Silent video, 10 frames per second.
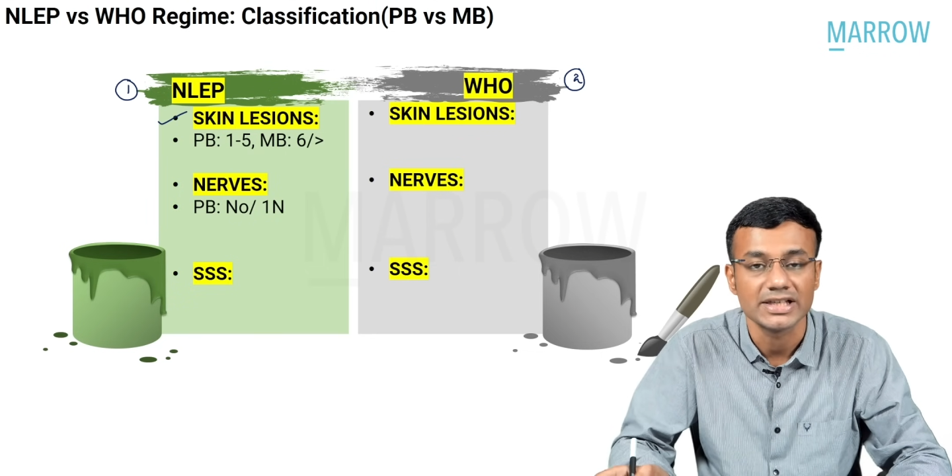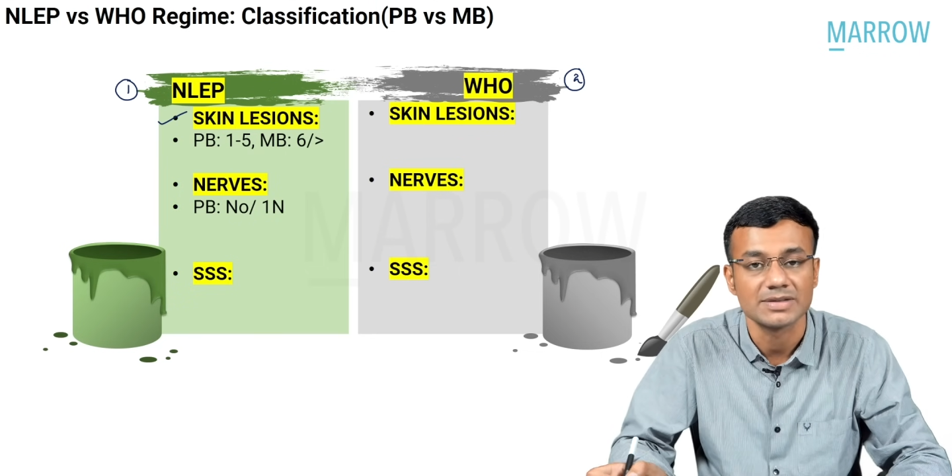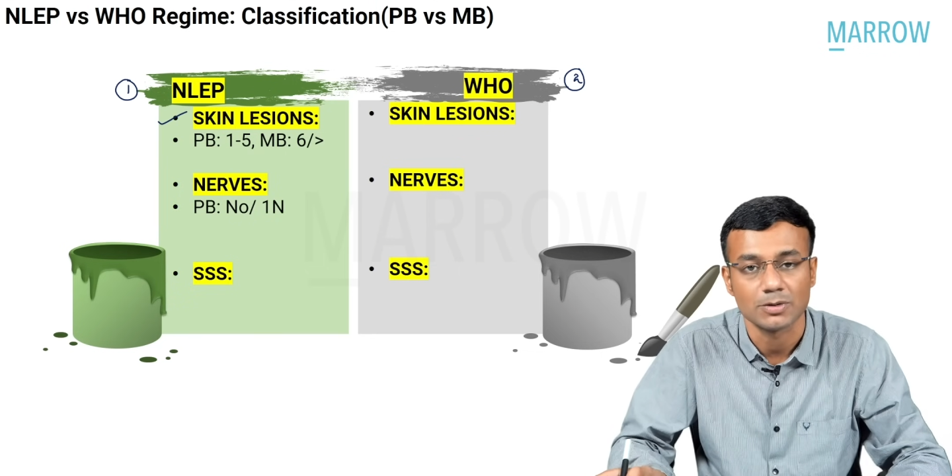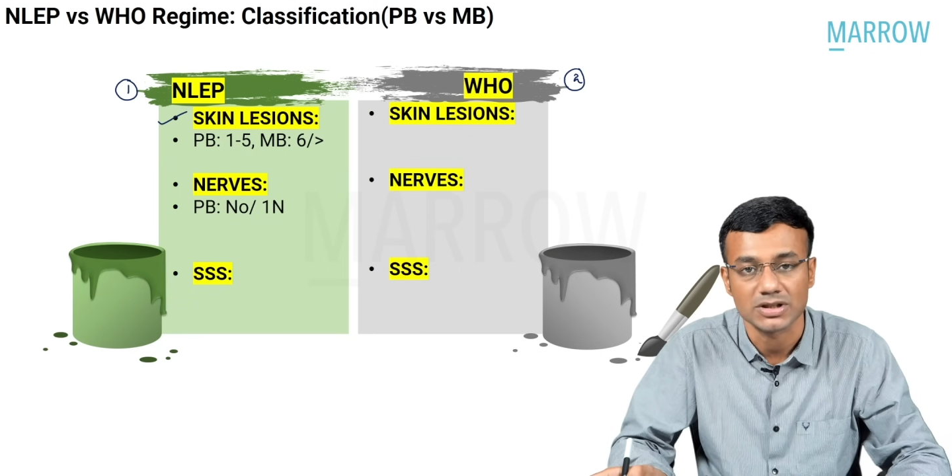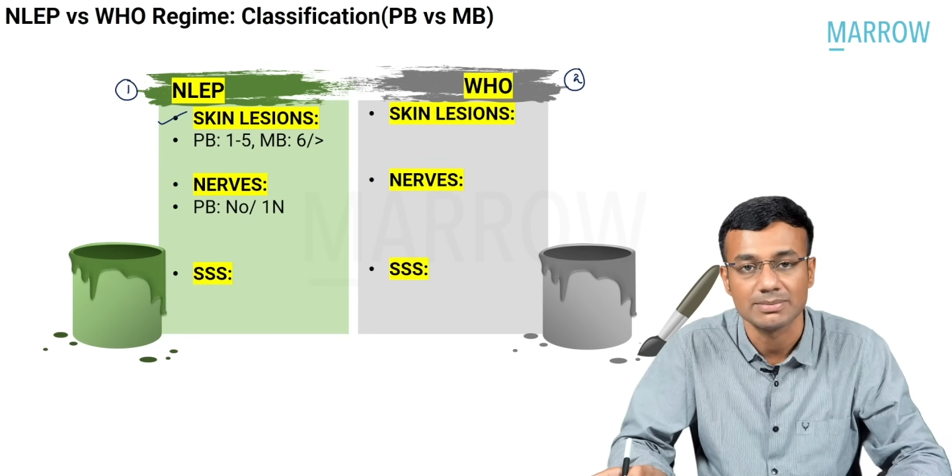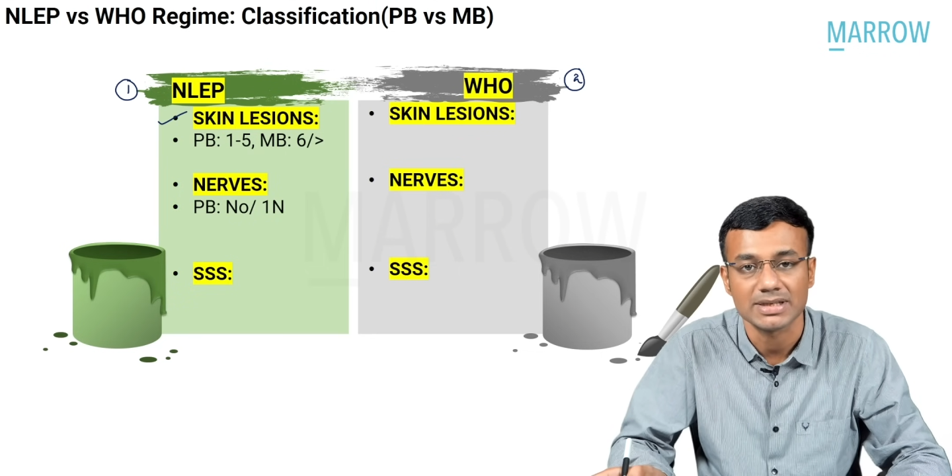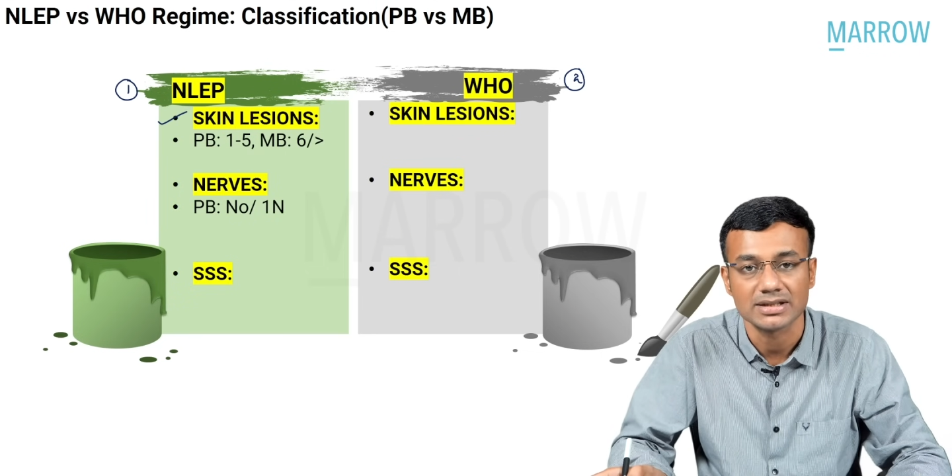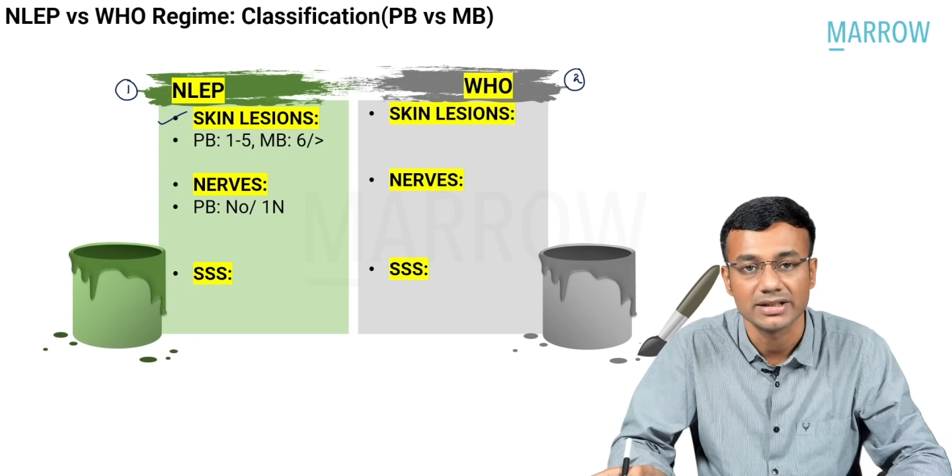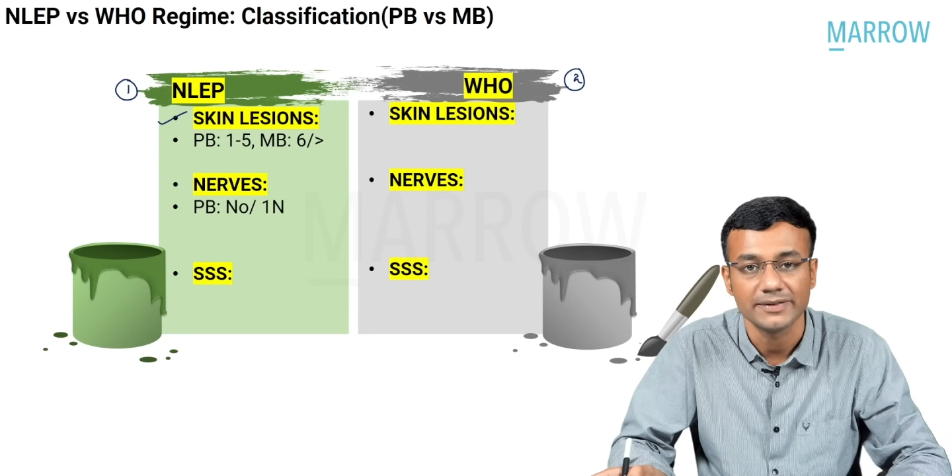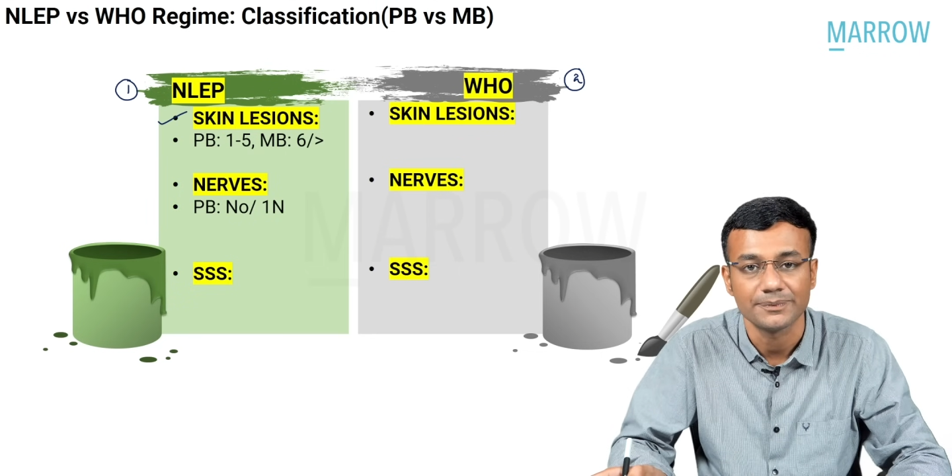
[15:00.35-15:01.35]
is
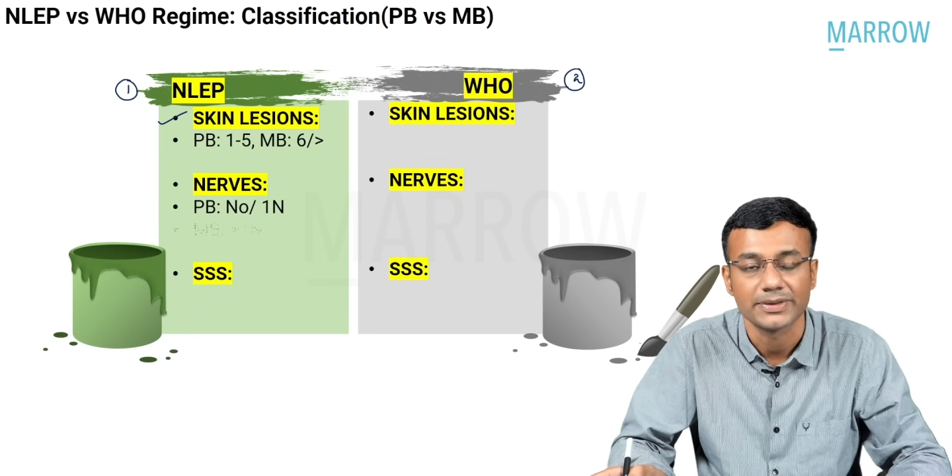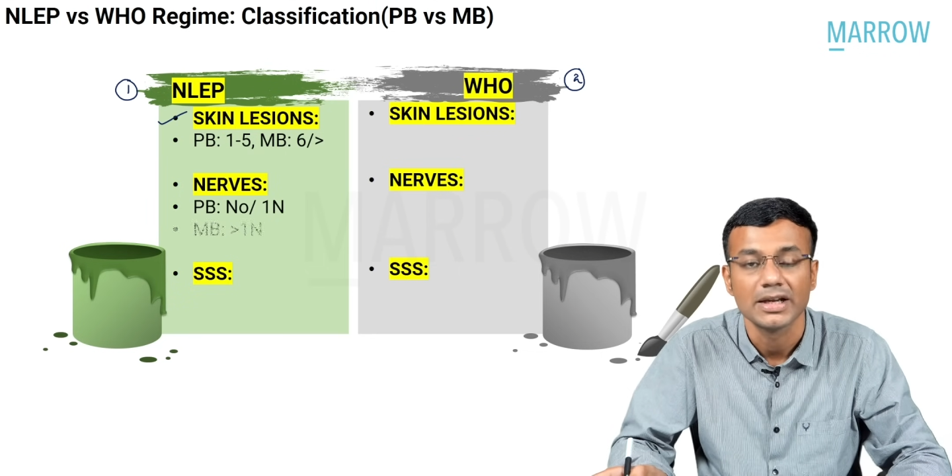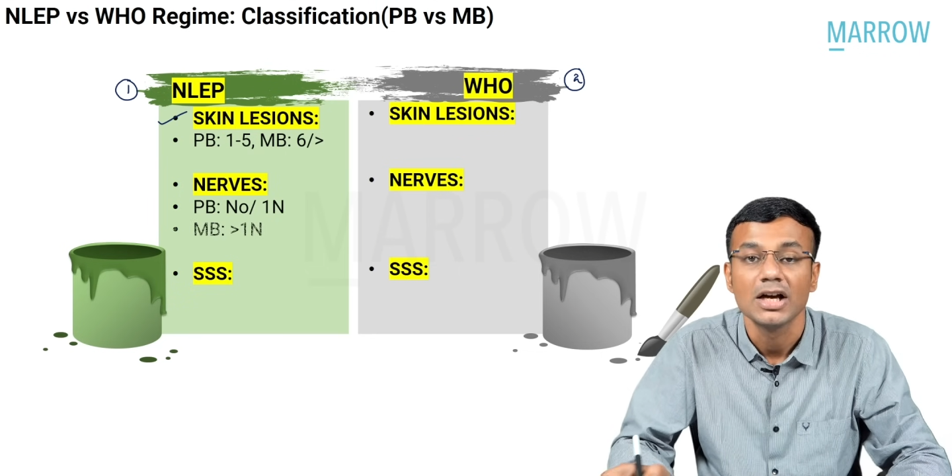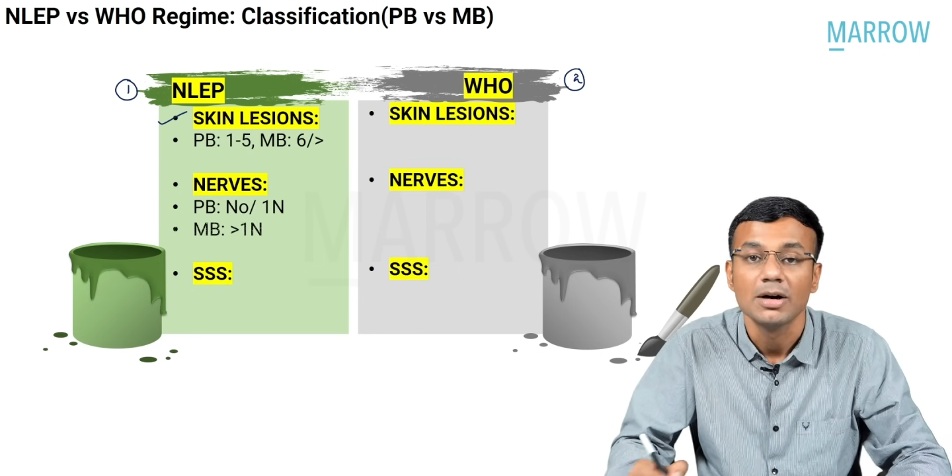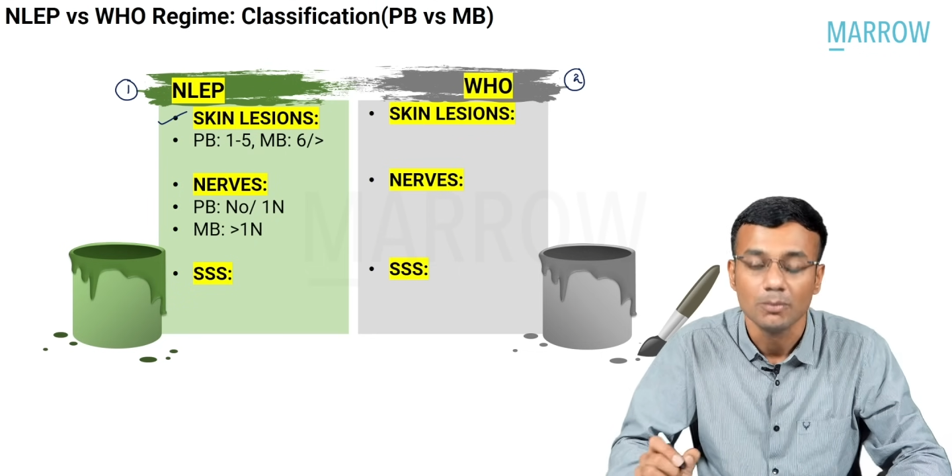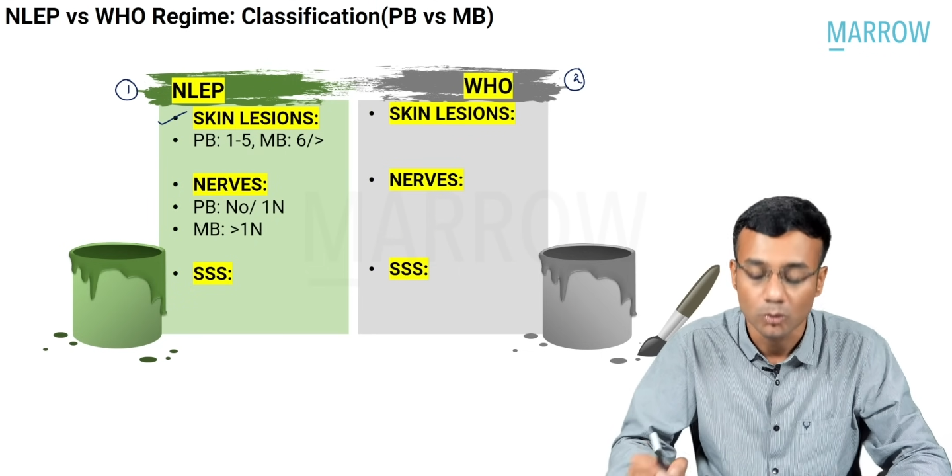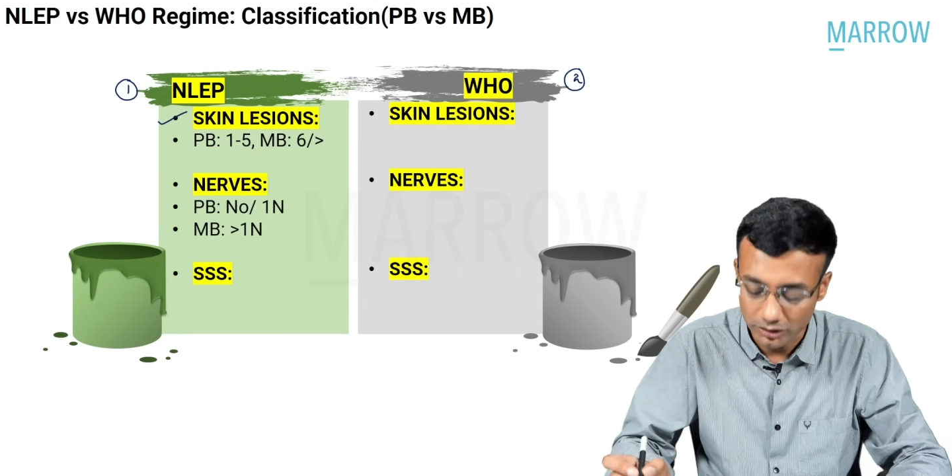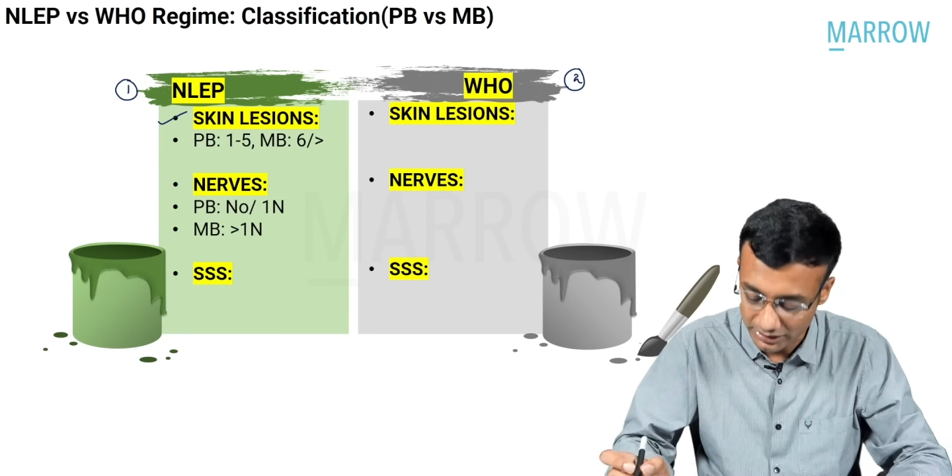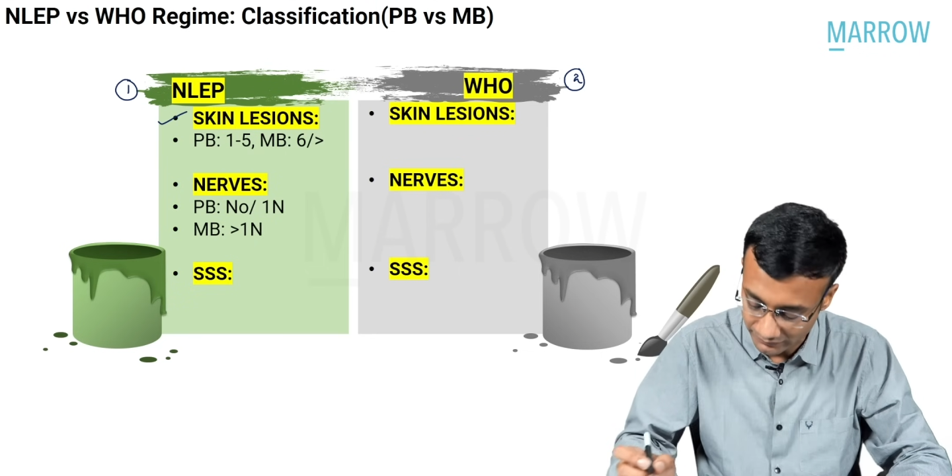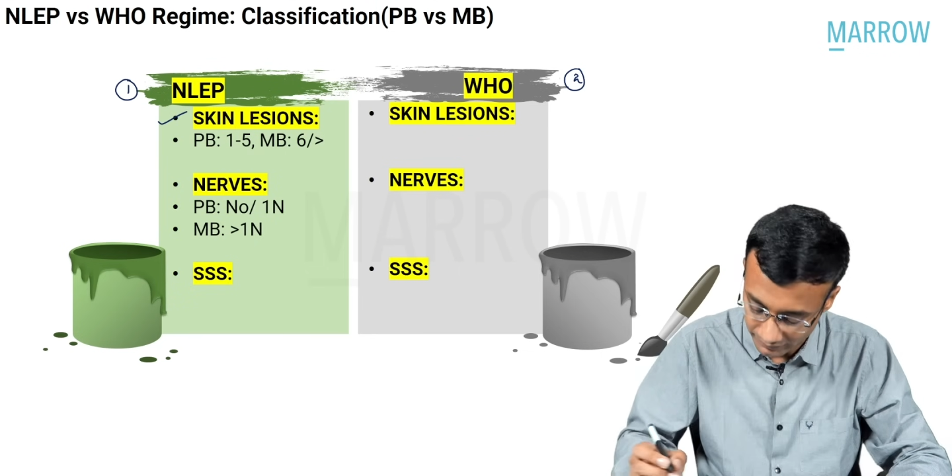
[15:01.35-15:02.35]
possibacillary. More than